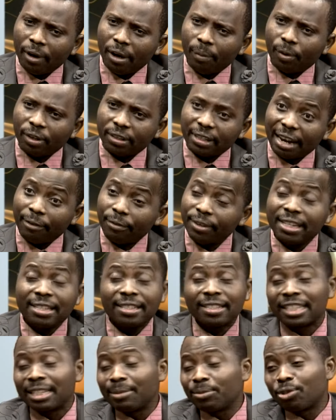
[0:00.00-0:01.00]
But everything
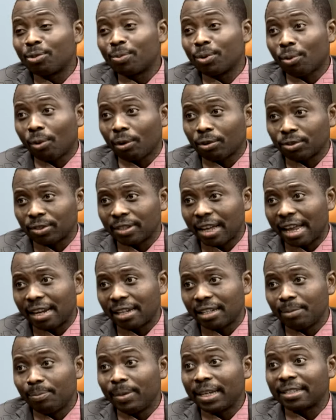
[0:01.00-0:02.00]
seems to be rushed,
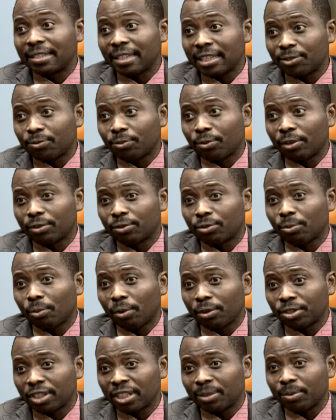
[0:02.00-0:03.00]
and it makes sense for us to
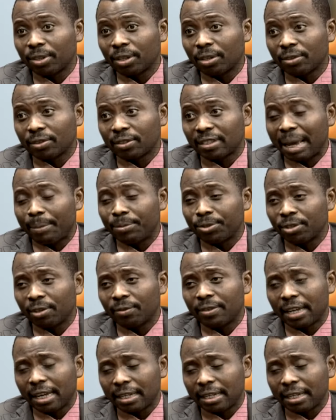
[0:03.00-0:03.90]
rush it because time is of the